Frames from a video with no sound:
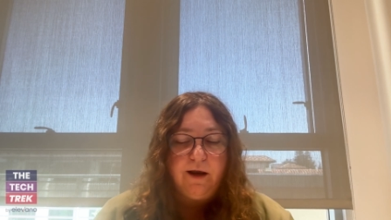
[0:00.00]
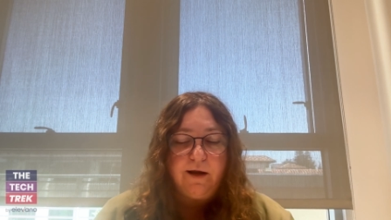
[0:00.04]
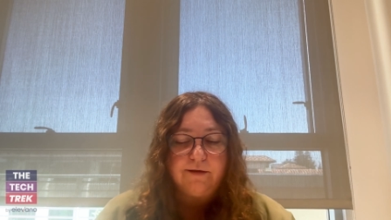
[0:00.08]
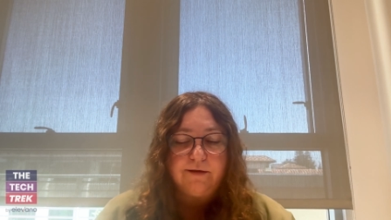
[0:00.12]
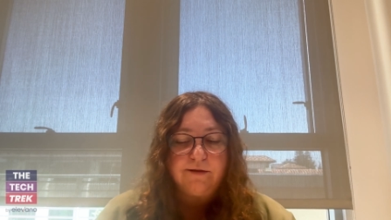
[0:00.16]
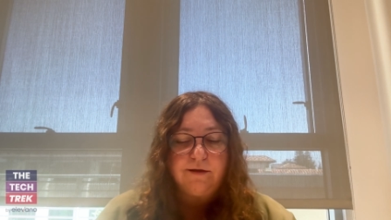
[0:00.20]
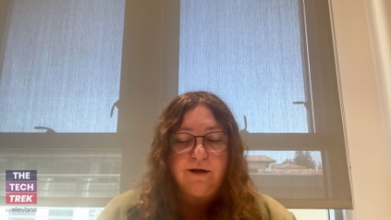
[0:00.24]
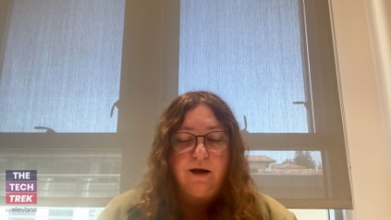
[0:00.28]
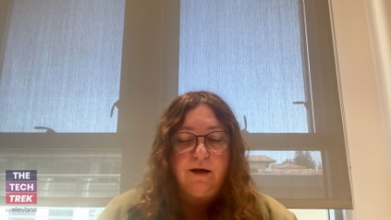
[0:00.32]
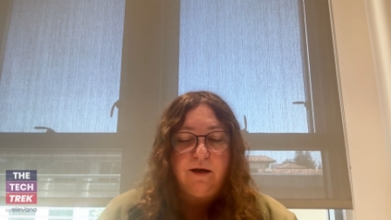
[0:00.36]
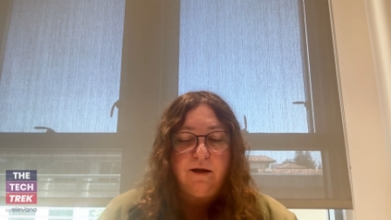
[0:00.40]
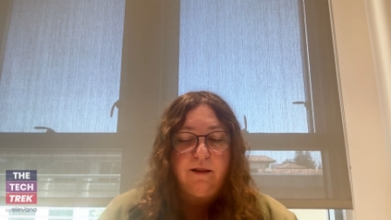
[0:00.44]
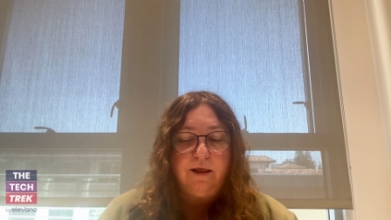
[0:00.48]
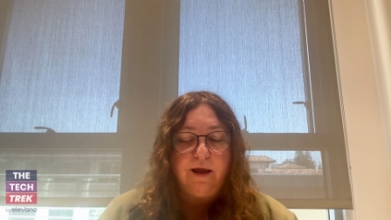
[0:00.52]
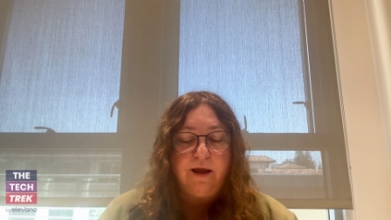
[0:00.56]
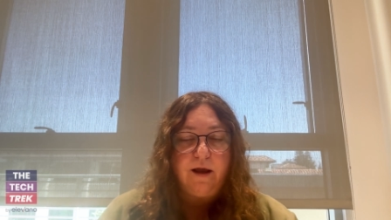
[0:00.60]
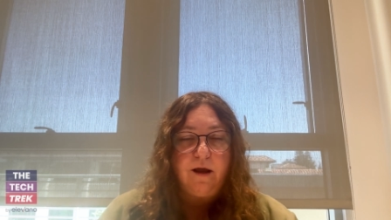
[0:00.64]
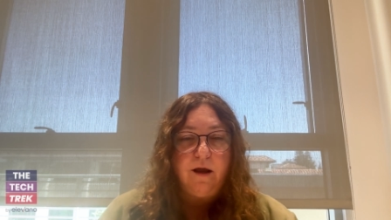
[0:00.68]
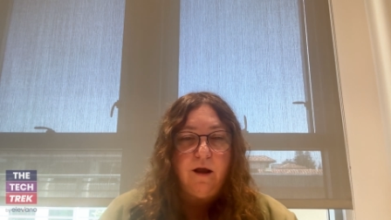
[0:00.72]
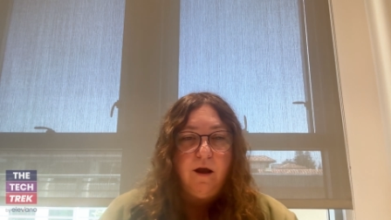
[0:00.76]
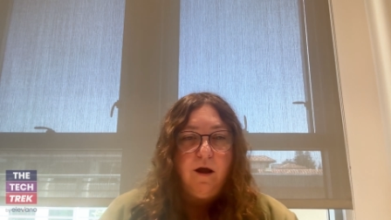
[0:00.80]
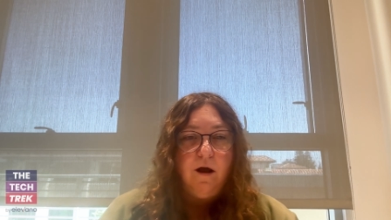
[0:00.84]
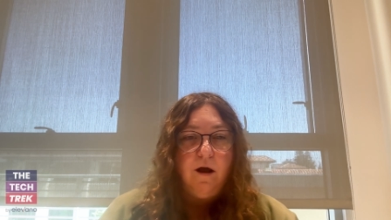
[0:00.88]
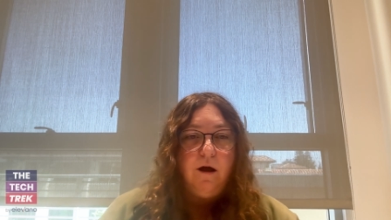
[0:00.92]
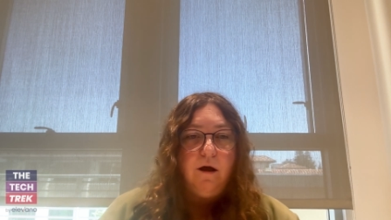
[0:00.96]
It's kind of like
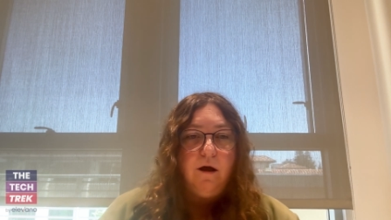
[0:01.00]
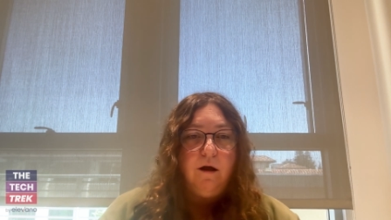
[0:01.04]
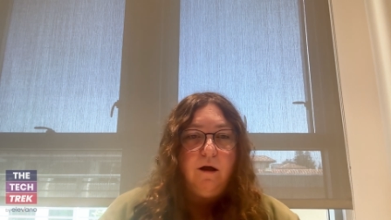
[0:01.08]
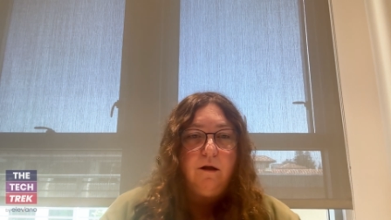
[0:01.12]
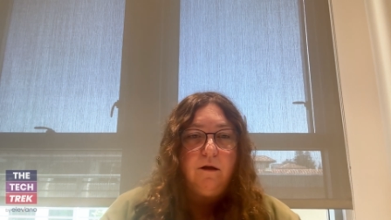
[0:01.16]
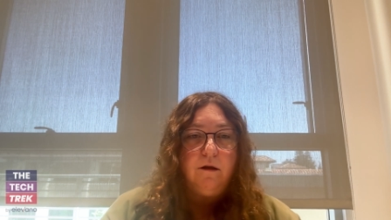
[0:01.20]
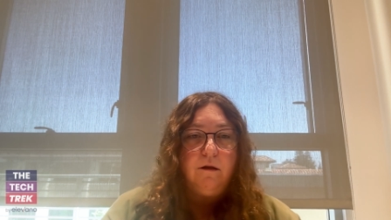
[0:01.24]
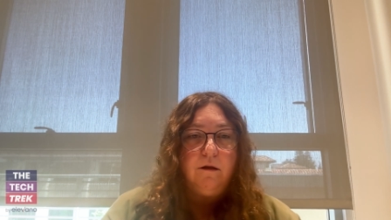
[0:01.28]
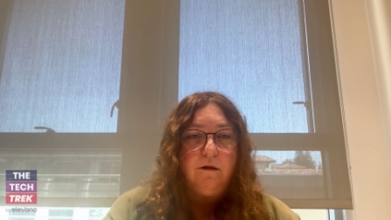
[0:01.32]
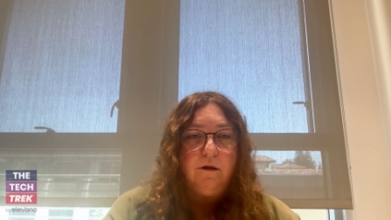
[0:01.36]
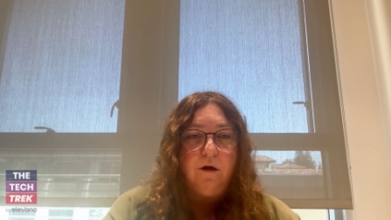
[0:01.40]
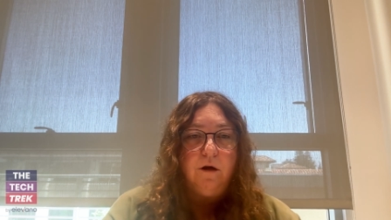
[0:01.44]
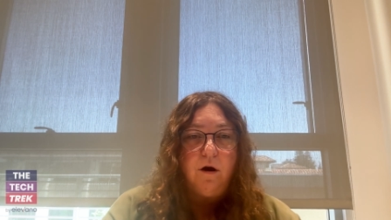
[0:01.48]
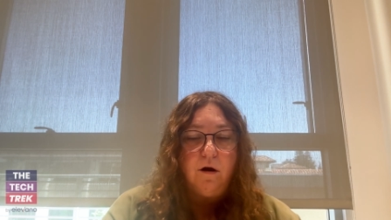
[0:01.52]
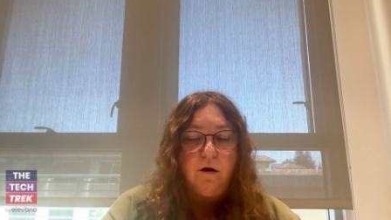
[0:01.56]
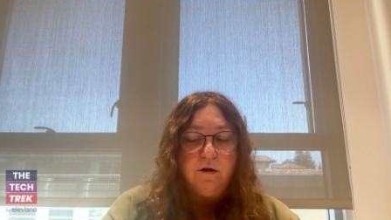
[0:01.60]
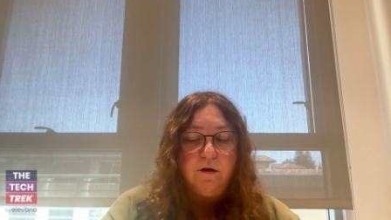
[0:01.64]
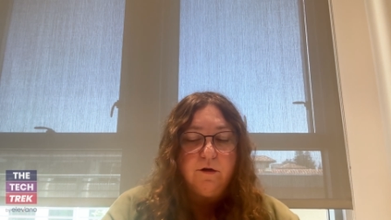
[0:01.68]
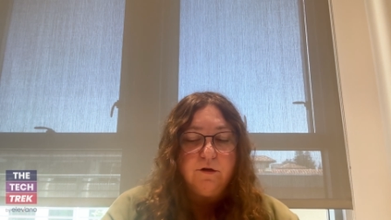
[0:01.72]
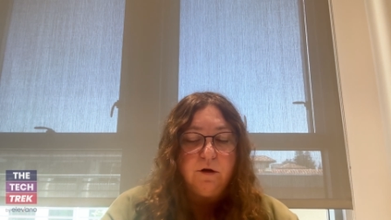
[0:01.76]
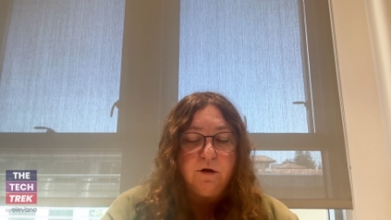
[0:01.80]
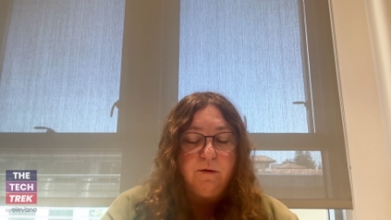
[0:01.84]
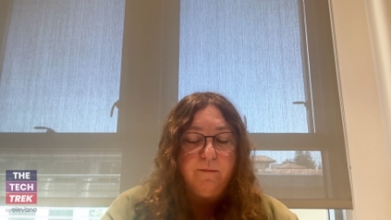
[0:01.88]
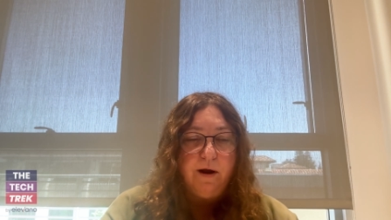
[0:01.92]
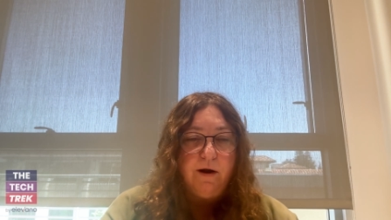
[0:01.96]
a
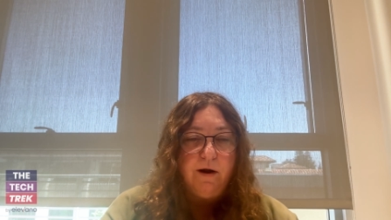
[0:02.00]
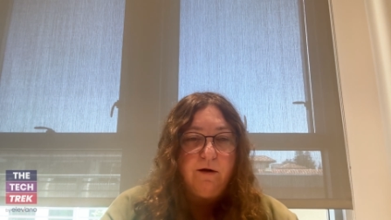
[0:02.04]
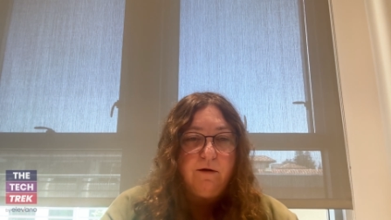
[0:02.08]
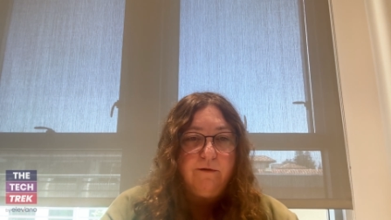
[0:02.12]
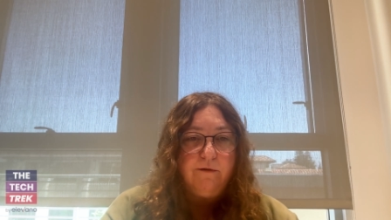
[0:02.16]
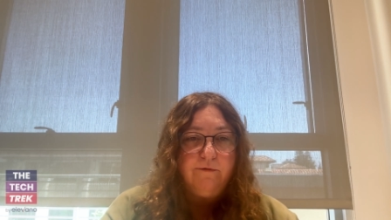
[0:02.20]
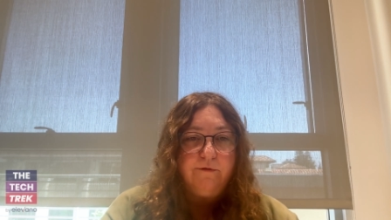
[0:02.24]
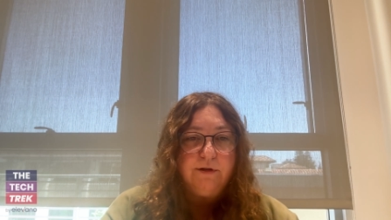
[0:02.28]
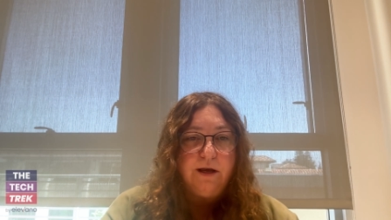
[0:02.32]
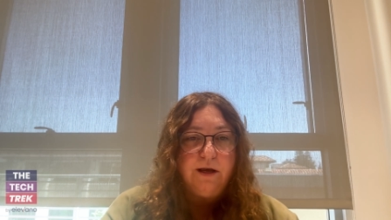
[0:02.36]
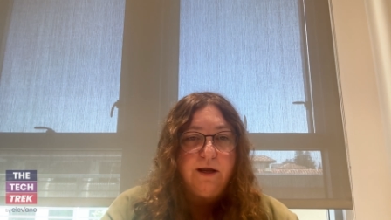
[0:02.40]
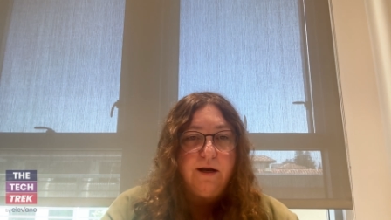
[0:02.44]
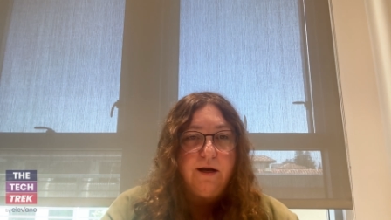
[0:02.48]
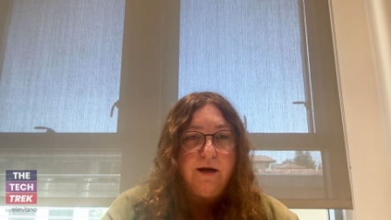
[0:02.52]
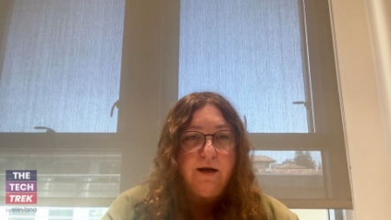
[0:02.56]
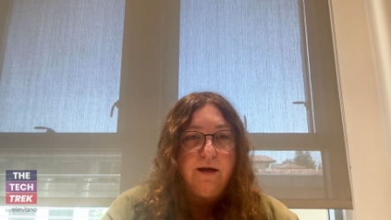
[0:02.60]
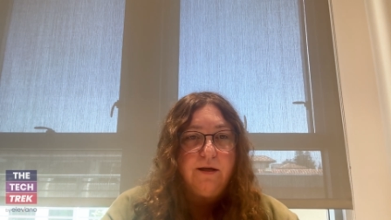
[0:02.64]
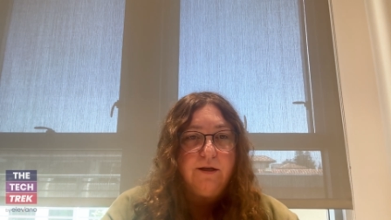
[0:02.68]
large amount of data